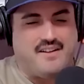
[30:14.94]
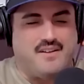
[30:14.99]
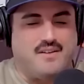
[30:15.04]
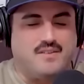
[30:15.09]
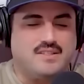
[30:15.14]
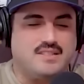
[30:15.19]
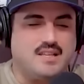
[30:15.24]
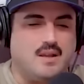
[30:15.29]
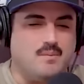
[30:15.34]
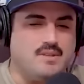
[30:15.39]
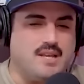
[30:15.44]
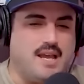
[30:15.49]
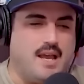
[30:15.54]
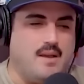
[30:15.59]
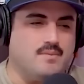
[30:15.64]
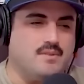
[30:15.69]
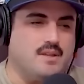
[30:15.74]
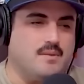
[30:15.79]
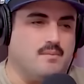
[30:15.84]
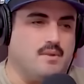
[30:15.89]
know.
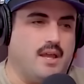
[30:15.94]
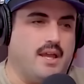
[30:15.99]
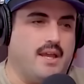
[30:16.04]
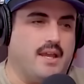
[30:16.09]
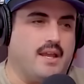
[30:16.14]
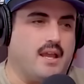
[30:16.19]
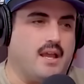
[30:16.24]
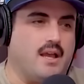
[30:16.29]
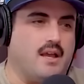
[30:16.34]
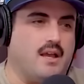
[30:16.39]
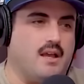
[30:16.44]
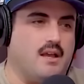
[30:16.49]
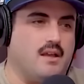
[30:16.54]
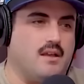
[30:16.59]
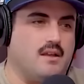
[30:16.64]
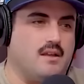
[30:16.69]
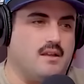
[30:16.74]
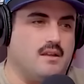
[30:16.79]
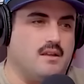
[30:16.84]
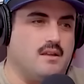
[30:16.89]
Sometimes I, am like, I
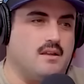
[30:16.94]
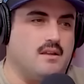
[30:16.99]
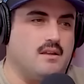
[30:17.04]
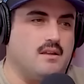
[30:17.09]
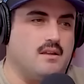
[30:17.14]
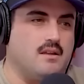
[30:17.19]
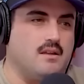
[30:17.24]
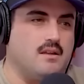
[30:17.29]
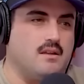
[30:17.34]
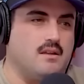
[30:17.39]
understand the sentiment.